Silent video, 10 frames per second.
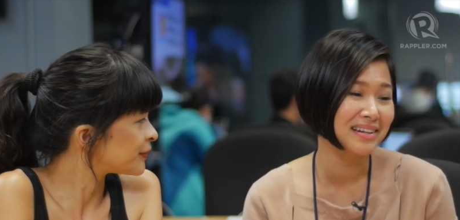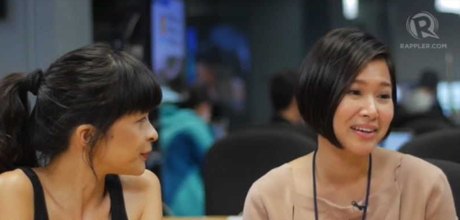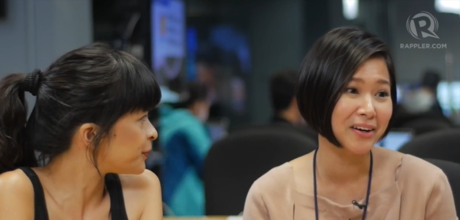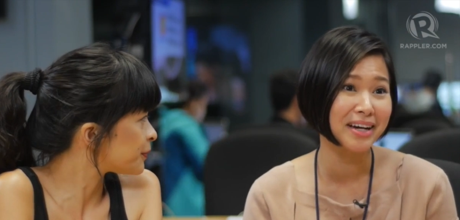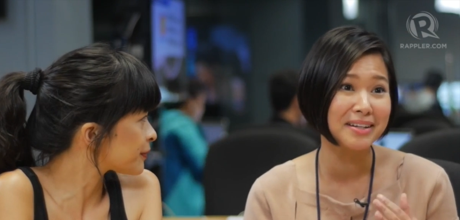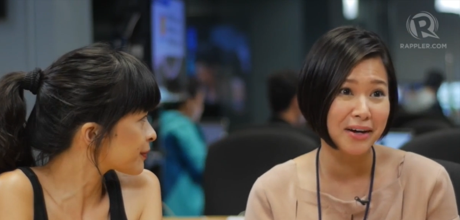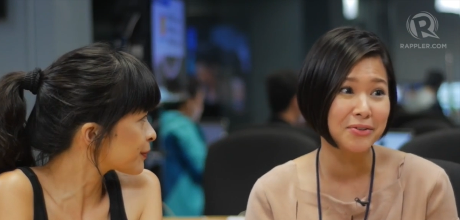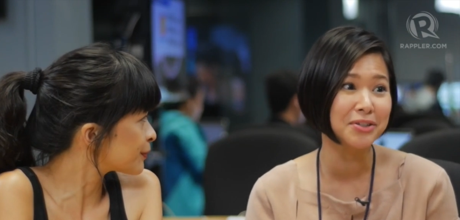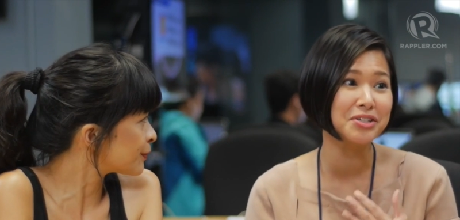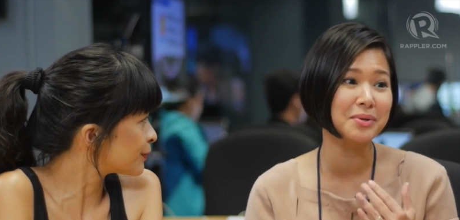Speaker 1: our
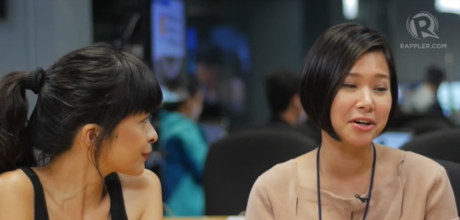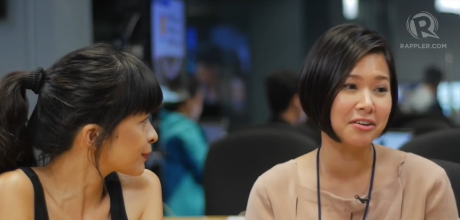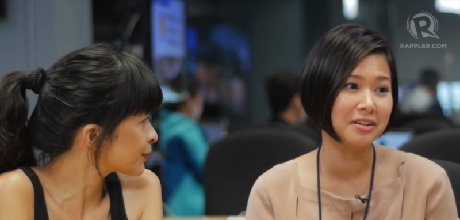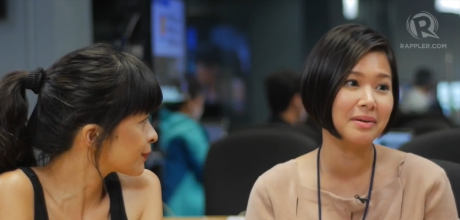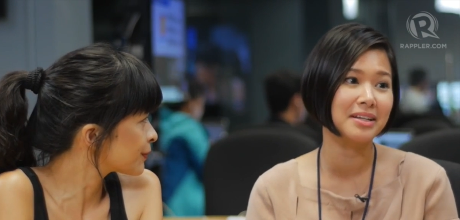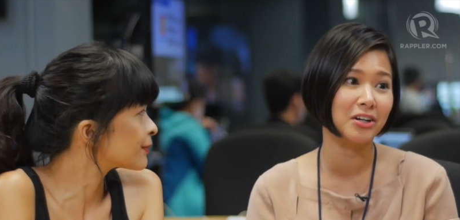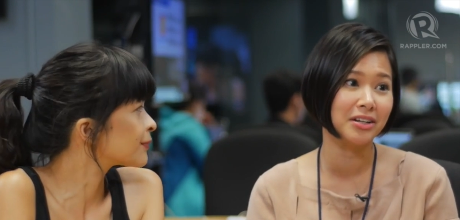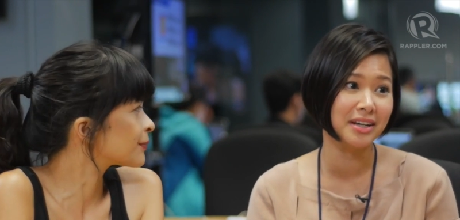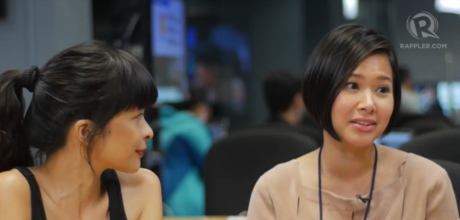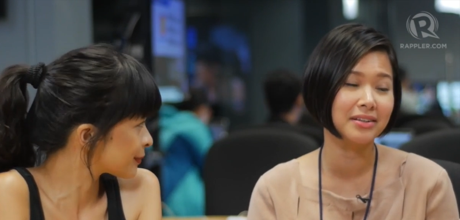encounters with government in our
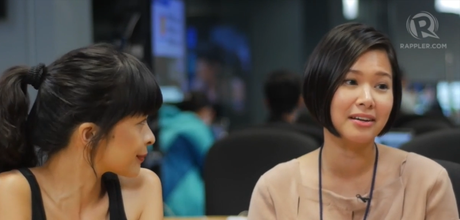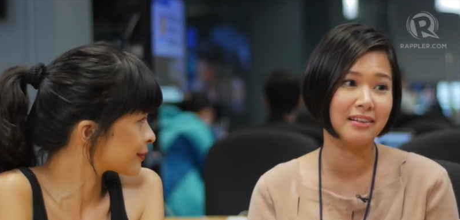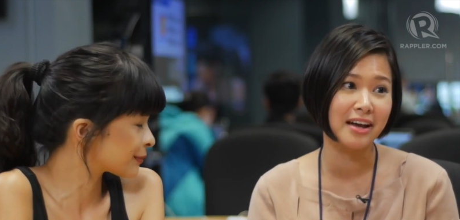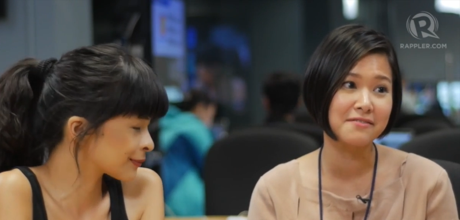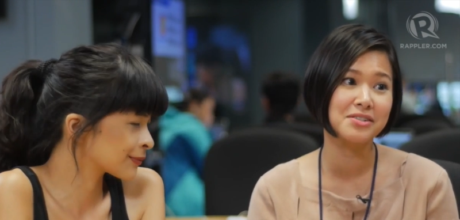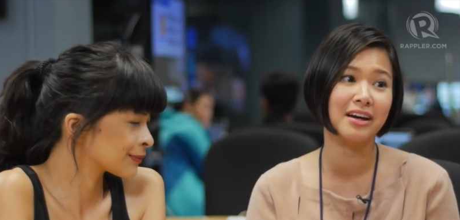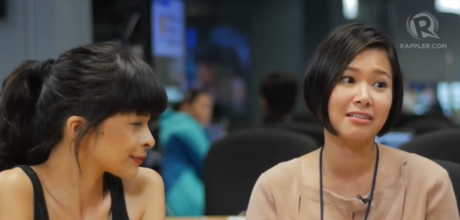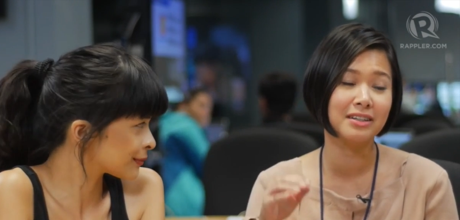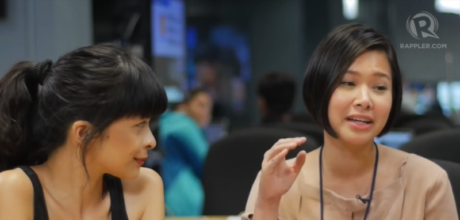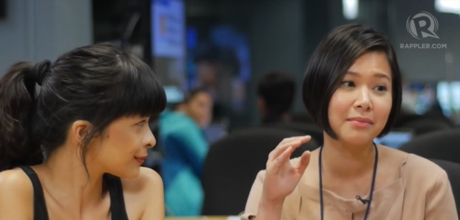day to day lives. So
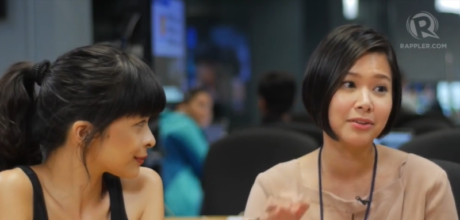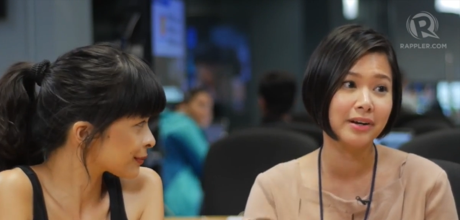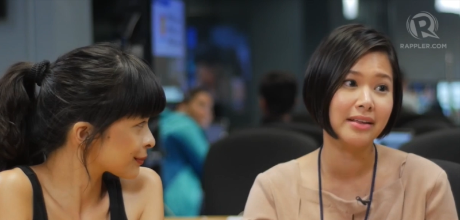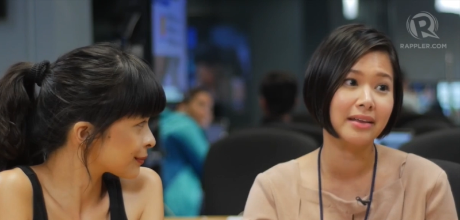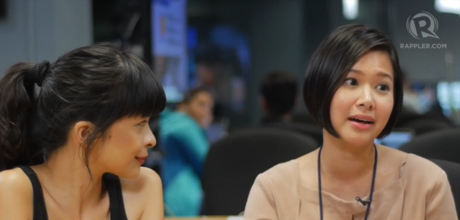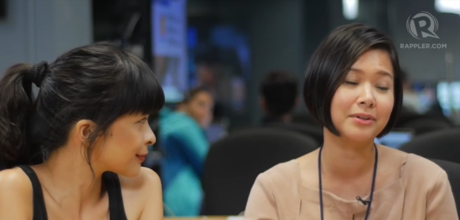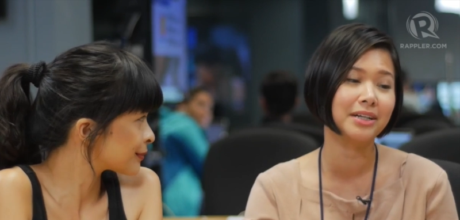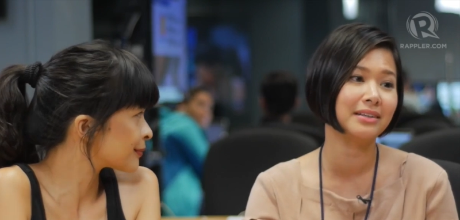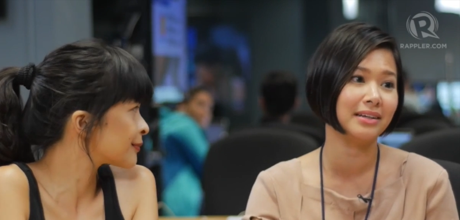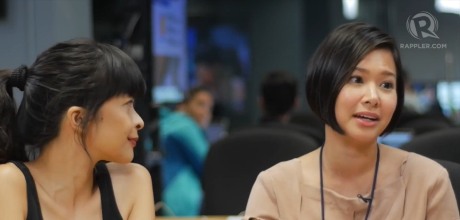every time you ride the
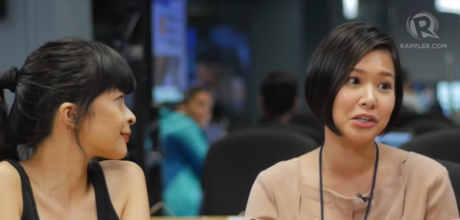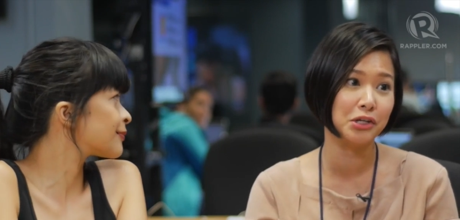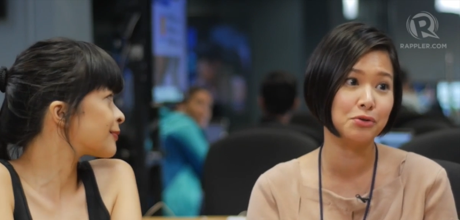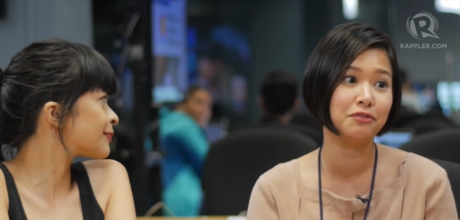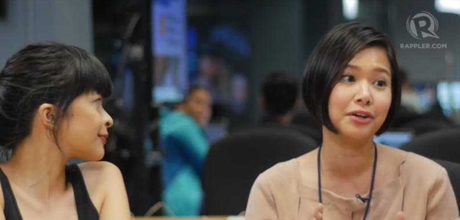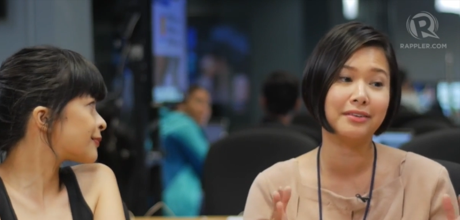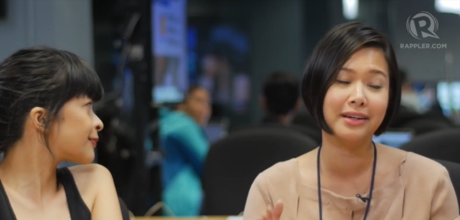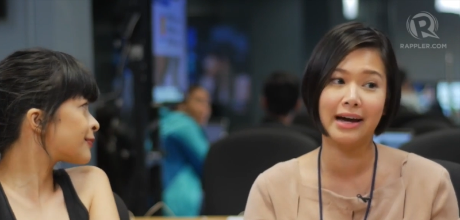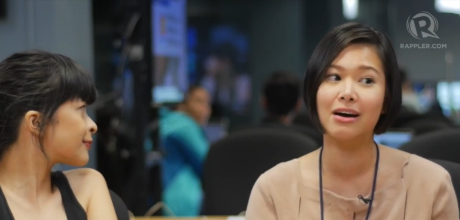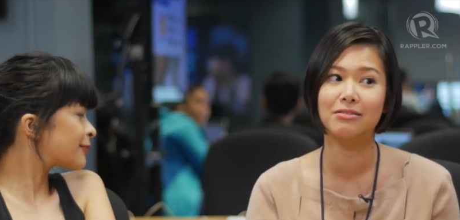MRT and queue for three
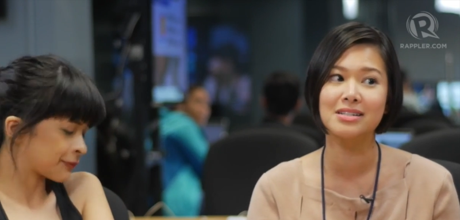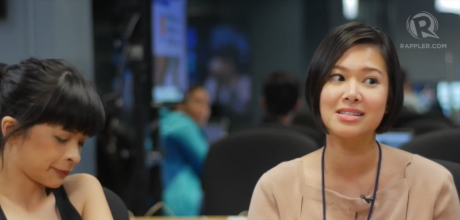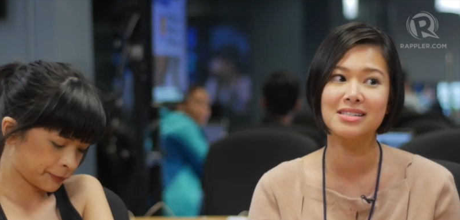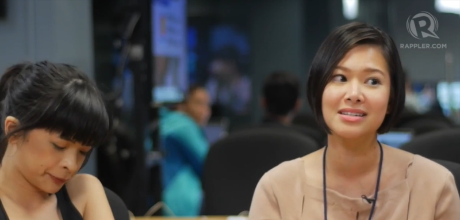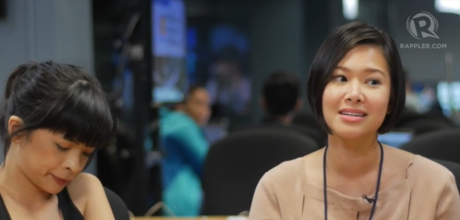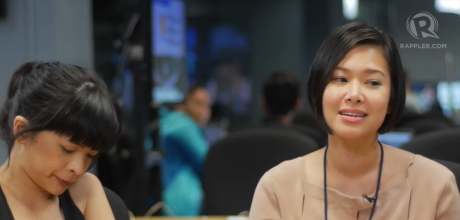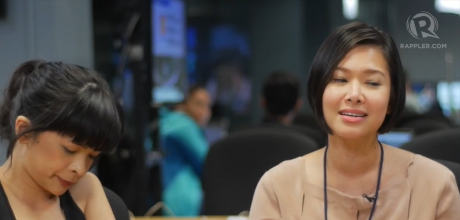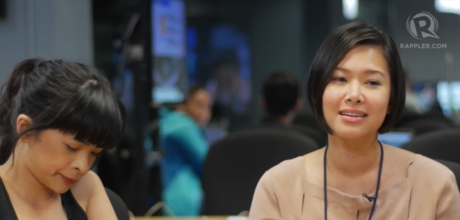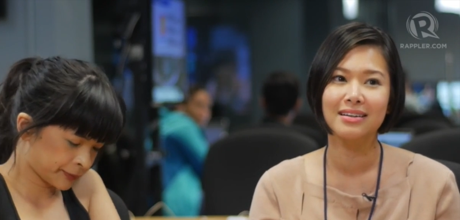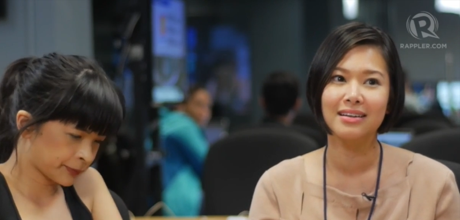hours, mm.
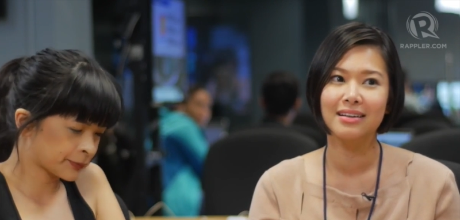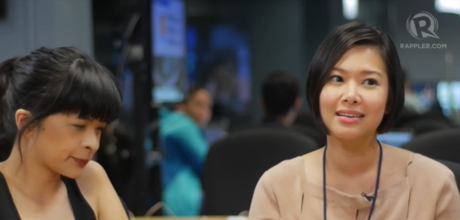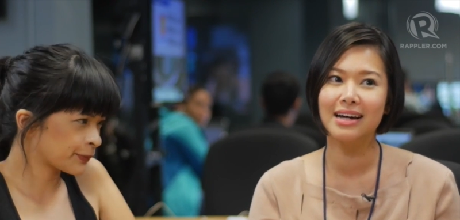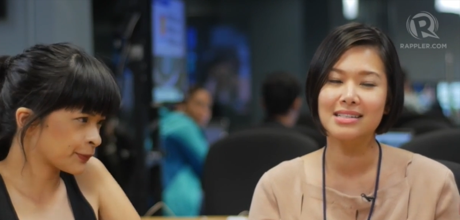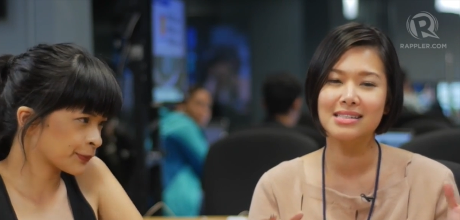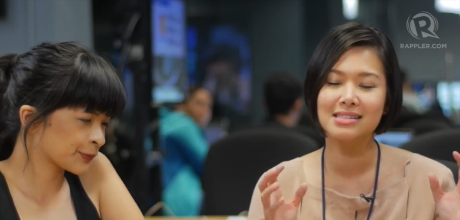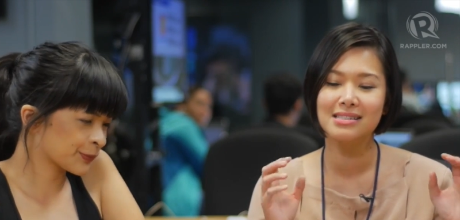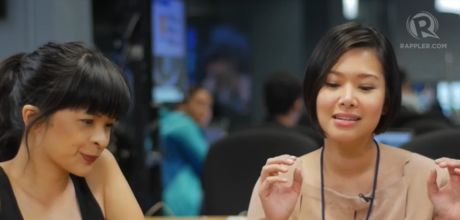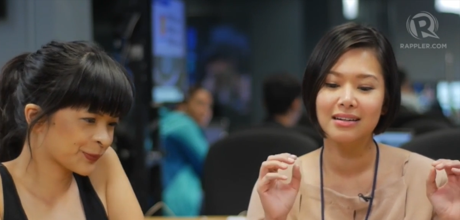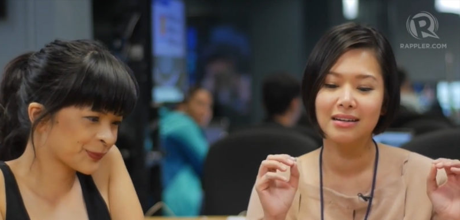that's
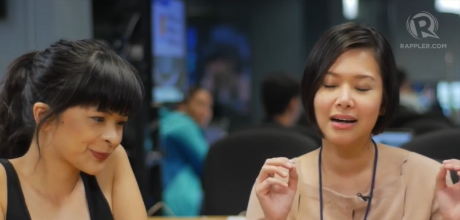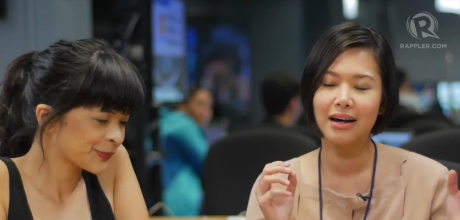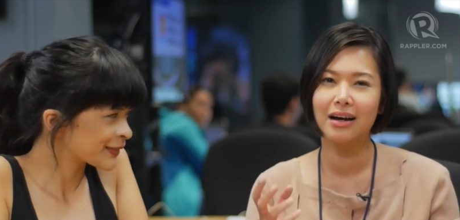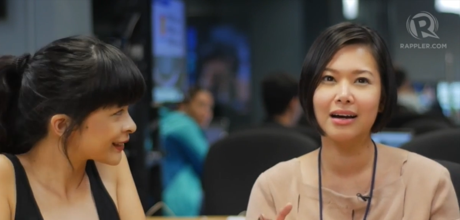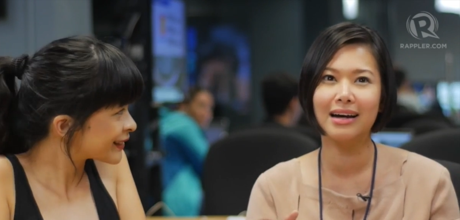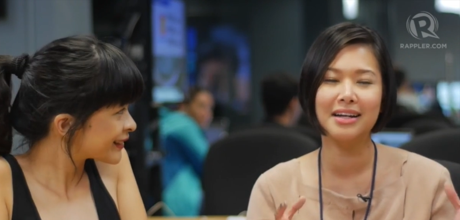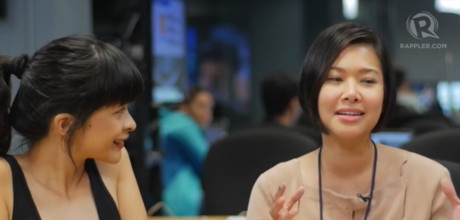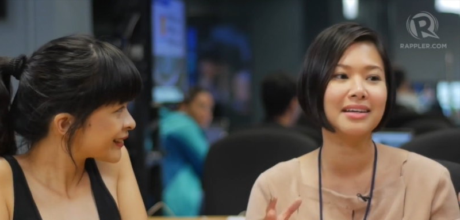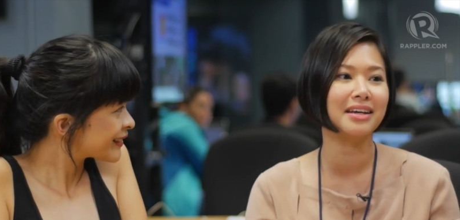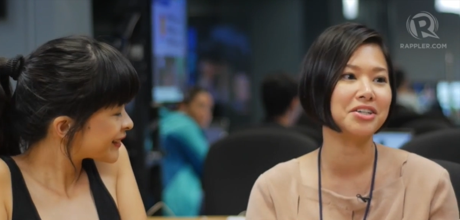an
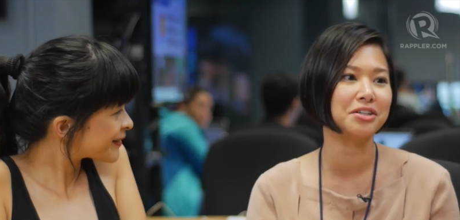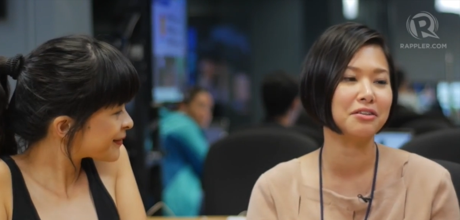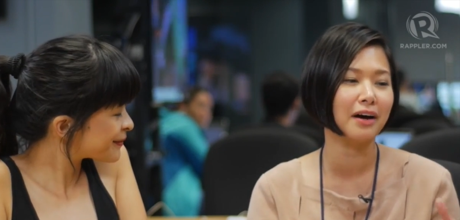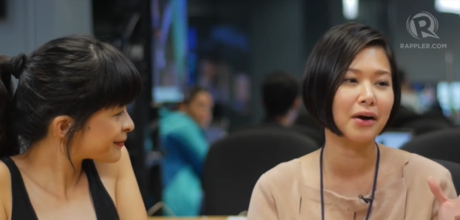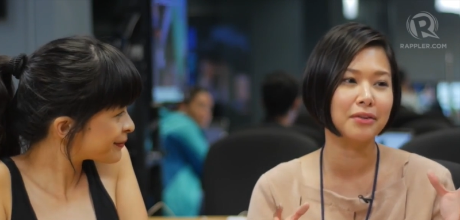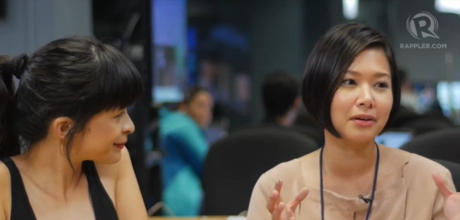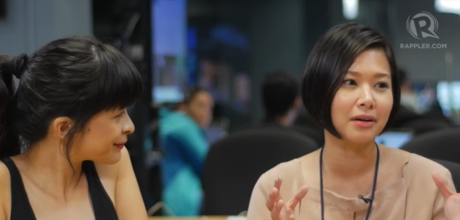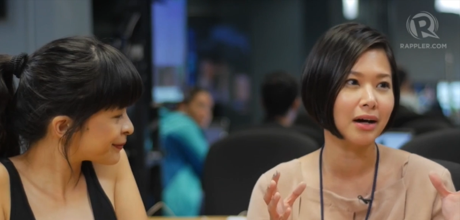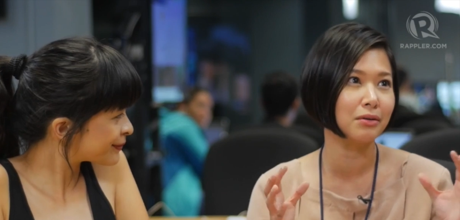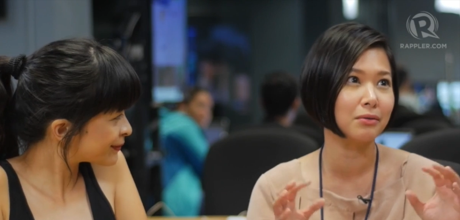indication of how,
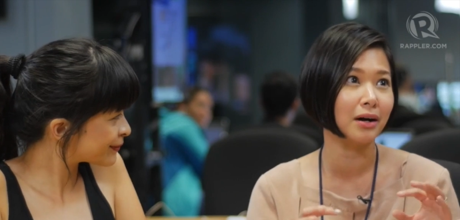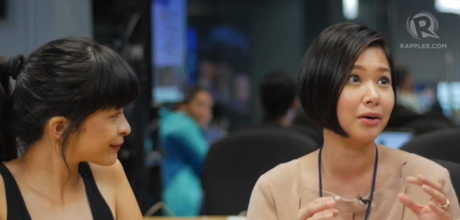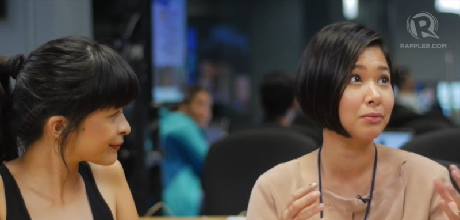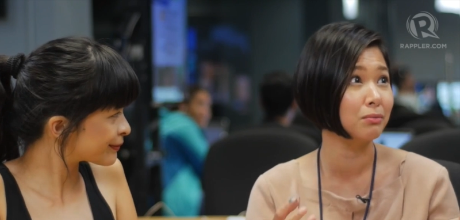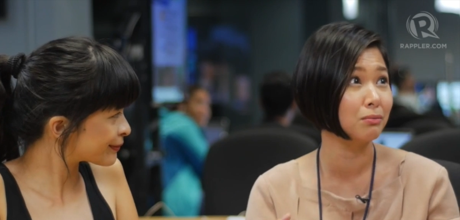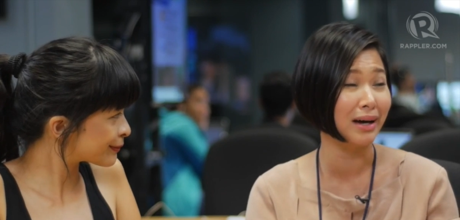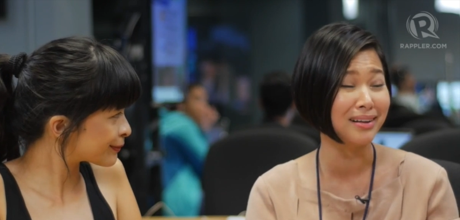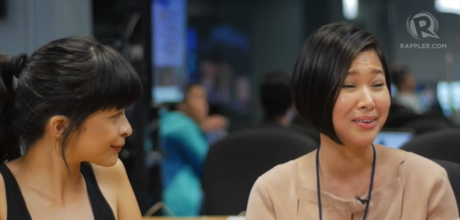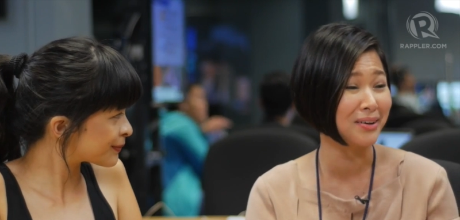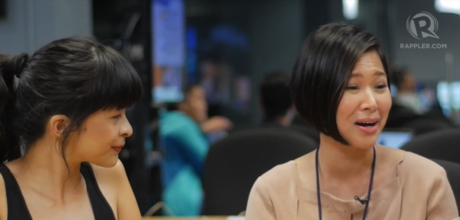how, how well
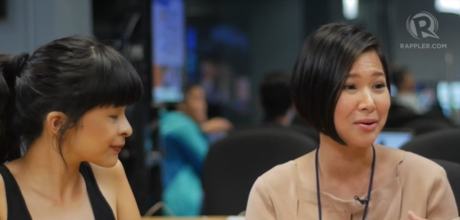or how